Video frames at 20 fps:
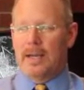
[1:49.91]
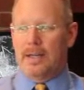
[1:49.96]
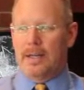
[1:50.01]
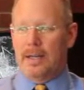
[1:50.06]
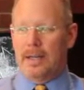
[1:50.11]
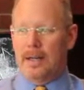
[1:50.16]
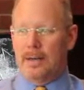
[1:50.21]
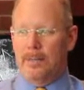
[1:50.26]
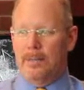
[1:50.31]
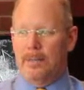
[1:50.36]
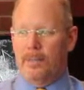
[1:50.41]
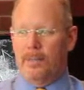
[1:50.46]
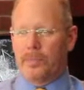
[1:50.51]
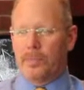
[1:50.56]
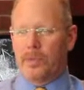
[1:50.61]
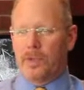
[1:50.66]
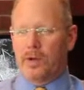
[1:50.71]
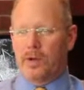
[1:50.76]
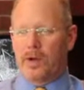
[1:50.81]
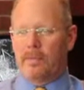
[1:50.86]

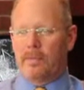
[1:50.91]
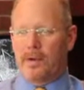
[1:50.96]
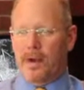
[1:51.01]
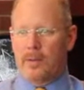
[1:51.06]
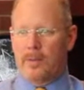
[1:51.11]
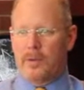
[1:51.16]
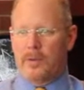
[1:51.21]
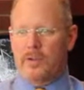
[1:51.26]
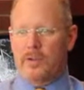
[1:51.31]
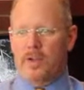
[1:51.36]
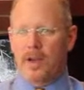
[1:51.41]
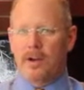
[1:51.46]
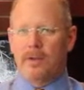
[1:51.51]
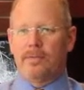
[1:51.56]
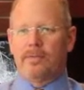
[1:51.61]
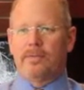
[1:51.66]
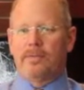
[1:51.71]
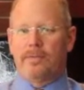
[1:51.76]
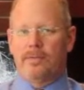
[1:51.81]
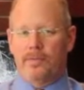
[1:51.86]
I find
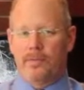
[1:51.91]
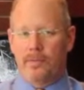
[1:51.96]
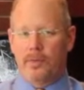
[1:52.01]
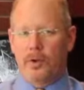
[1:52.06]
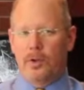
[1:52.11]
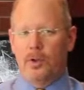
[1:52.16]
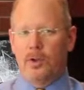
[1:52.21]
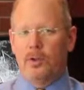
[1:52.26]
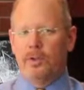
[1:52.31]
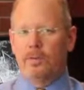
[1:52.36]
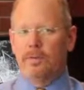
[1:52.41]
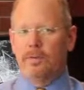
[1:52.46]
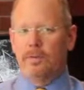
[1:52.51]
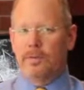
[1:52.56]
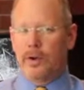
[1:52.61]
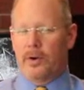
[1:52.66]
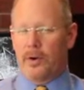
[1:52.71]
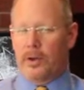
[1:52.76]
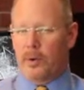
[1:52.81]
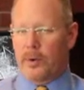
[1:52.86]
myself full
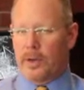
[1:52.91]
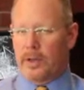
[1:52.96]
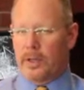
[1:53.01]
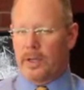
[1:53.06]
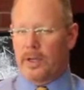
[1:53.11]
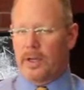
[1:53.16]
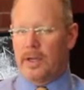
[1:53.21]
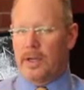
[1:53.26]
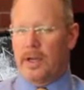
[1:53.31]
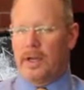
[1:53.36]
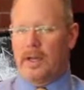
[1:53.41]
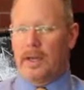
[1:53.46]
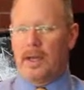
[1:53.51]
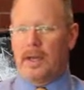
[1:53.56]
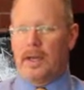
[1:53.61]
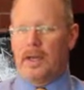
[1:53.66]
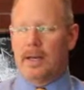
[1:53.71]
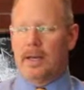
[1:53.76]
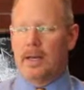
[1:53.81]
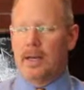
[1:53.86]
very quickly
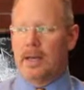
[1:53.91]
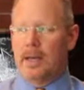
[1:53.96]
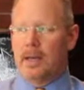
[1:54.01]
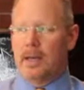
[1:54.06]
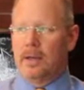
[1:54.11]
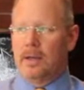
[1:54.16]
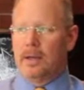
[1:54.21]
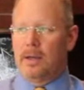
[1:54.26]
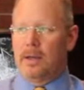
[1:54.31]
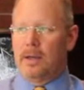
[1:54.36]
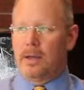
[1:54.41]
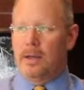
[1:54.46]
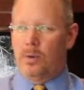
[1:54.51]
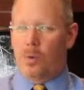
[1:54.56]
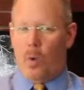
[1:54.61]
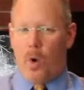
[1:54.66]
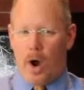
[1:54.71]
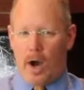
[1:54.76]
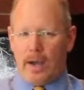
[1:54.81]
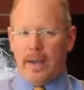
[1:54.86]
and
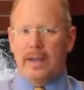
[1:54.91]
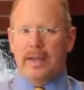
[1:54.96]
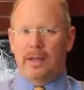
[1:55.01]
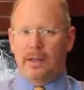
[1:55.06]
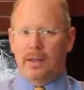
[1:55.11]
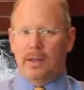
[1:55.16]
walking a